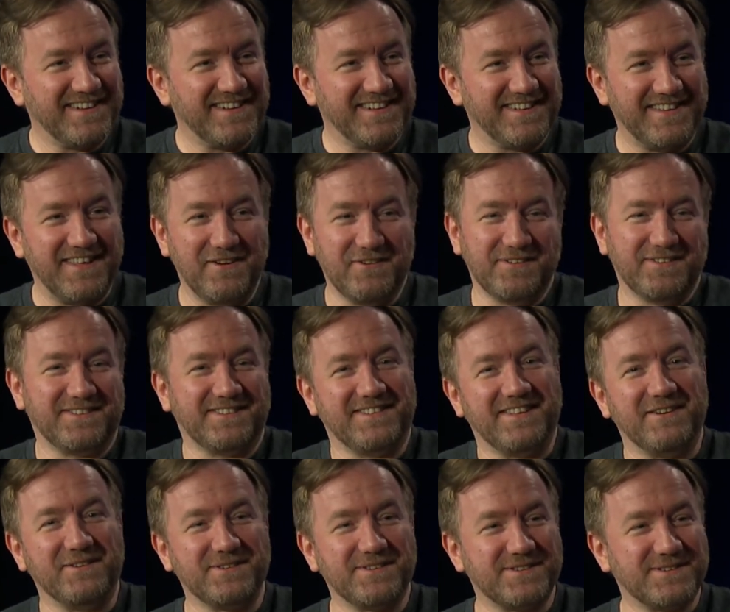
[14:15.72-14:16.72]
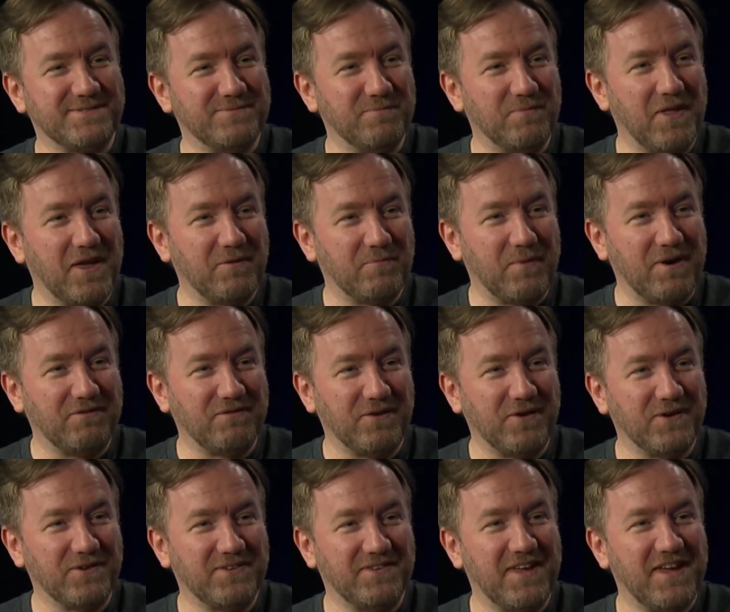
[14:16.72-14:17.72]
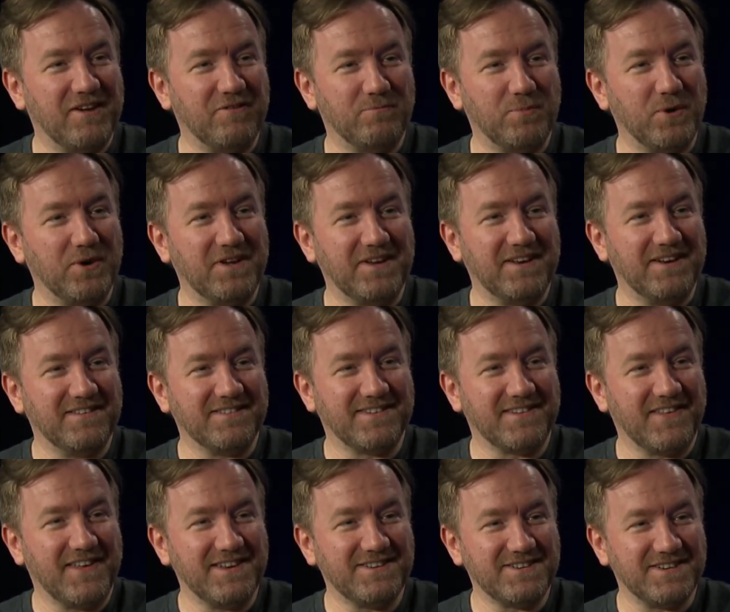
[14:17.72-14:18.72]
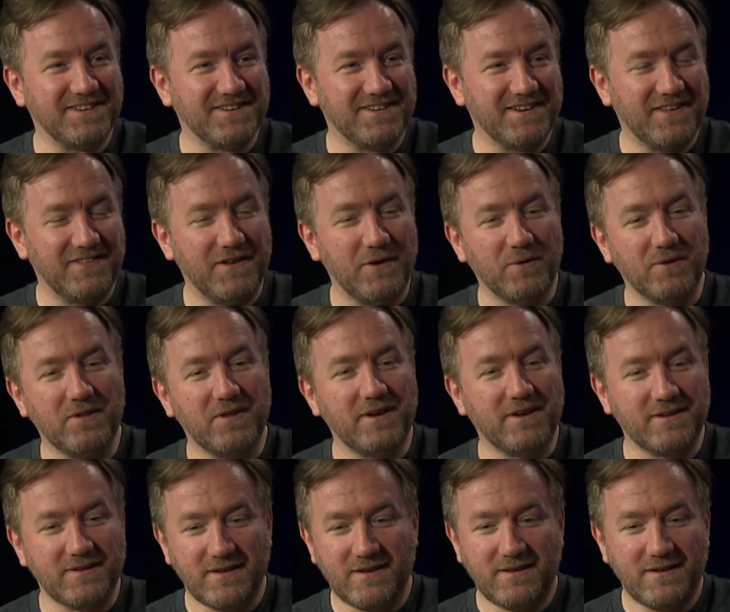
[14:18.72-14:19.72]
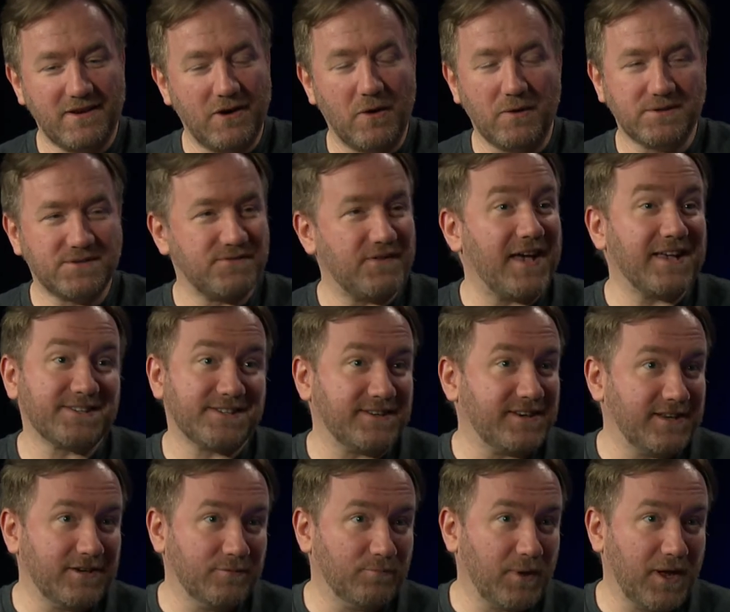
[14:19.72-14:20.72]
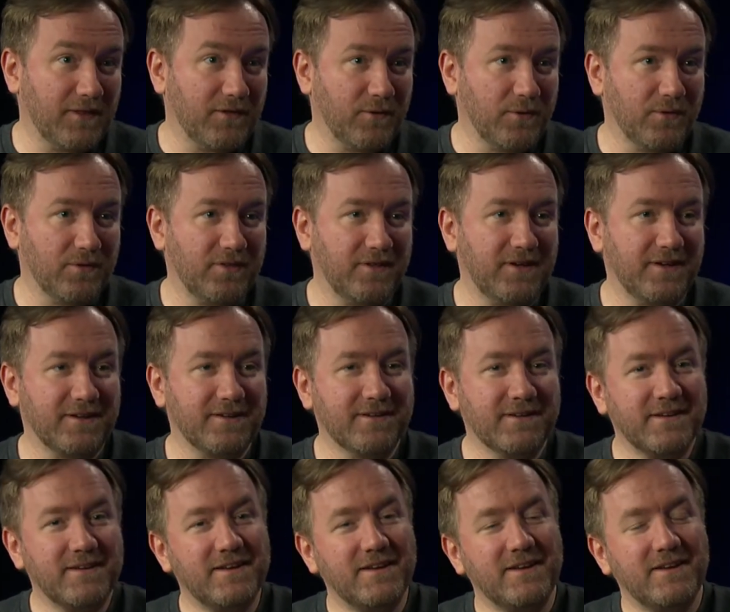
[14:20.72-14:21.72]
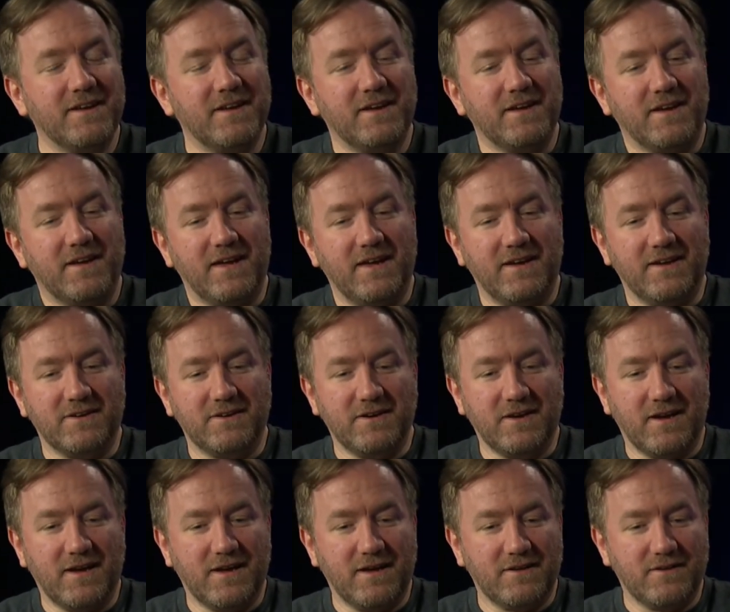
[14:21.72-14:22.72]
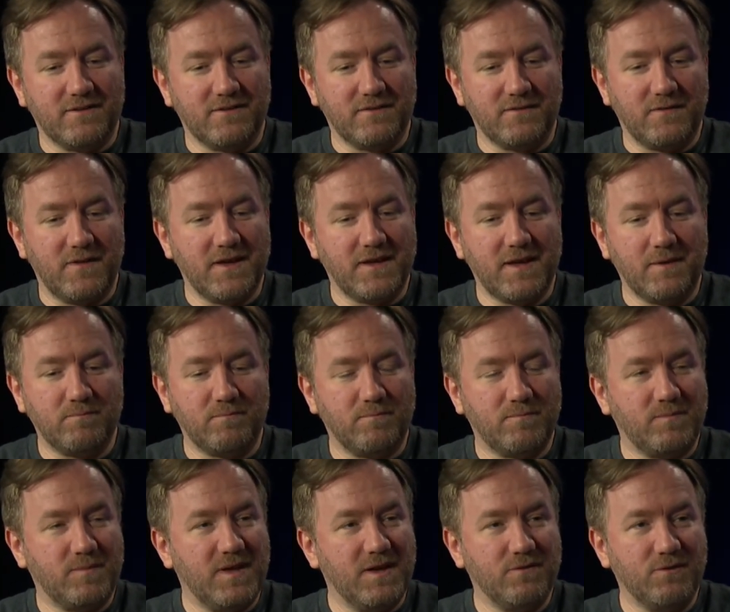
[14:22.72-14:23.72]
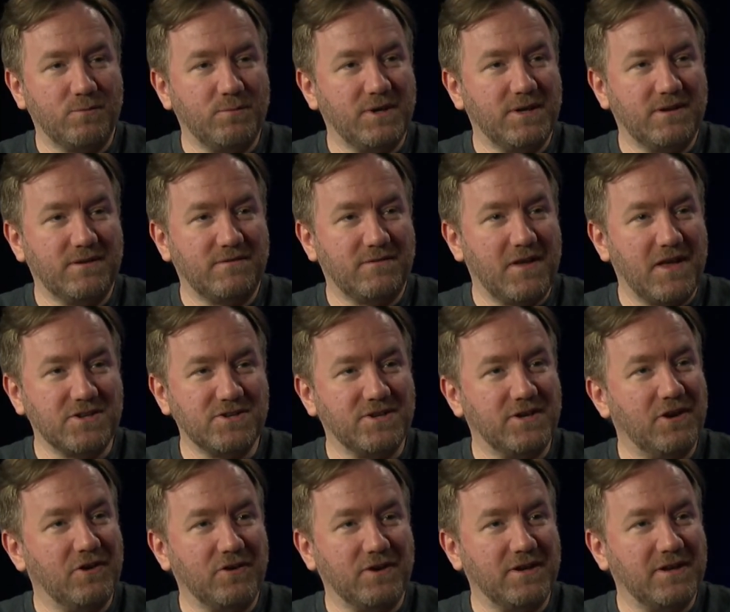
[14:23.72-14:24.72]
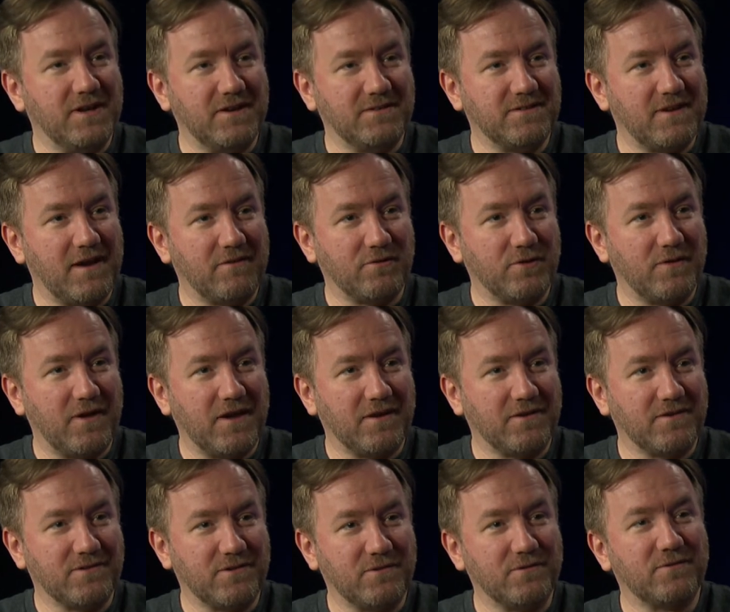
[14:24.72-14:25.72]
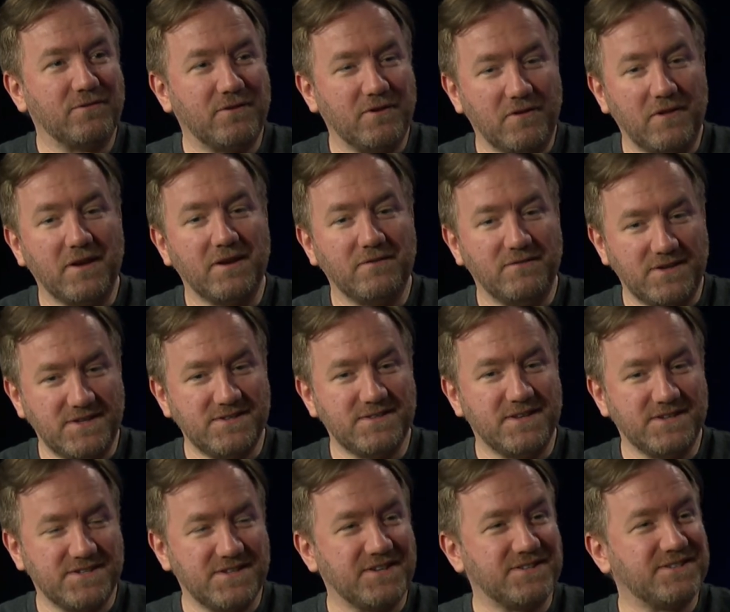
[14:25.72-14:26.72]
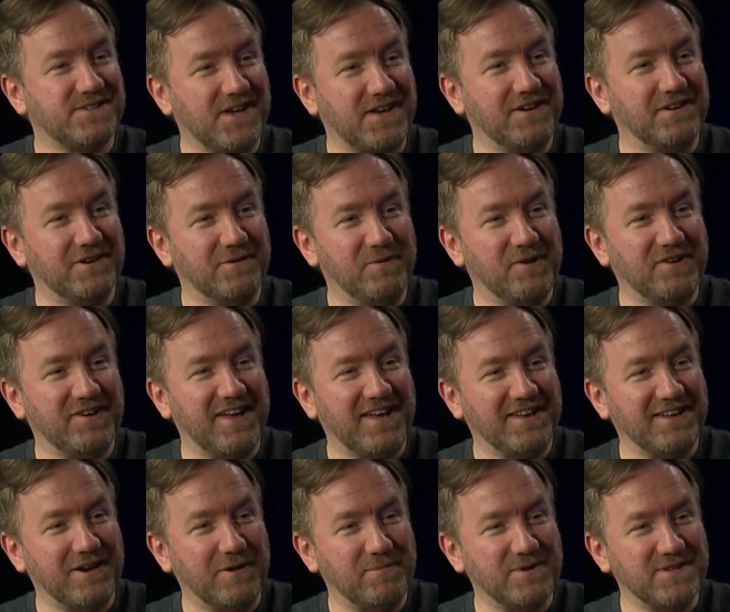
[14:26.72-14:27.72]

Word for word: And that was that was like my first day of putting in insulation. And they were like, you know, I was fascinated by the whole thing. And uh, they kept giving me engineering gigs after that because they're, they're like, if he's this excited about hanging up